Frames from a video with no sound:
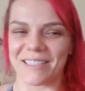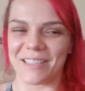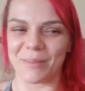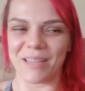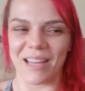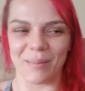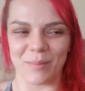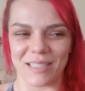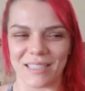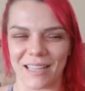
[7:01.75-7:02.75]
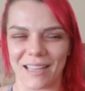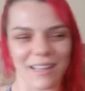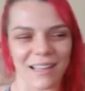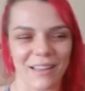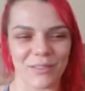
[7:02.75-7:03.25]
Sometimes it's
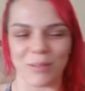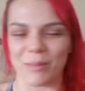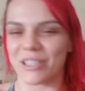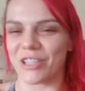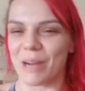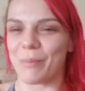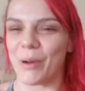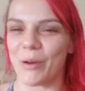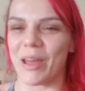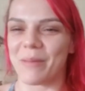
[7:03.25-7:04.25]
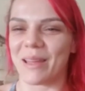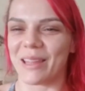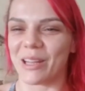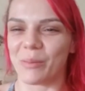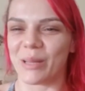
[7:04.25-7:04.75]
like if somebody's trying to poke at
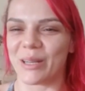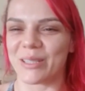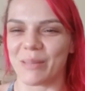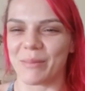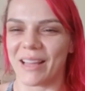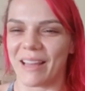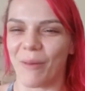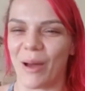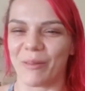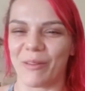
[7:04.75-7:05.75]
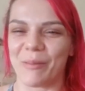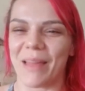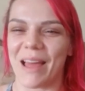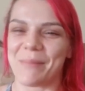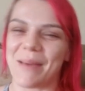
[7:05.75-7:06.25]
me a little bit or something, I want to
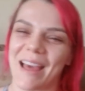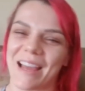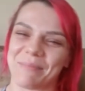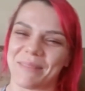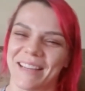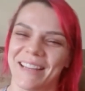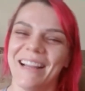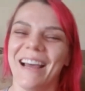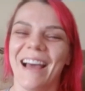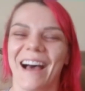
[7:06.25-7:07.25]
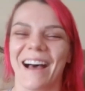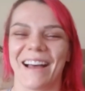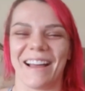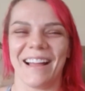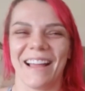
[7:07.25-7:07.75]
reply back, but
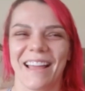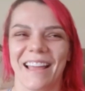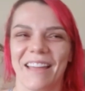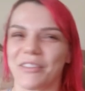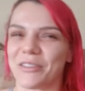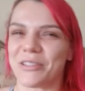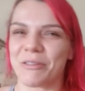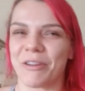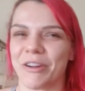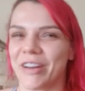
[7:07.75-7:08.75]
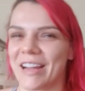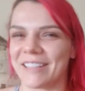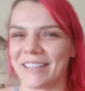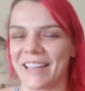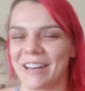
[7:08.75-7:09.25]
if they're too crude,
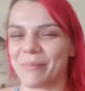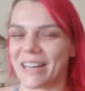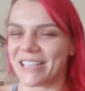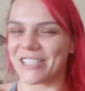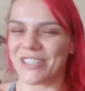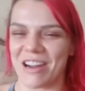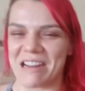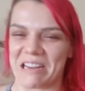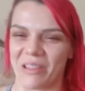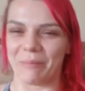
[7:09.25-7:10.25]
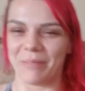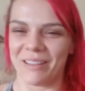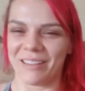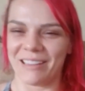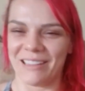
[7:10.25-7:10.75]
I delete them, but I just try to
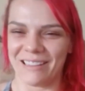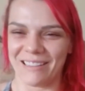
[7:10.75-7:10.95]
ignore them.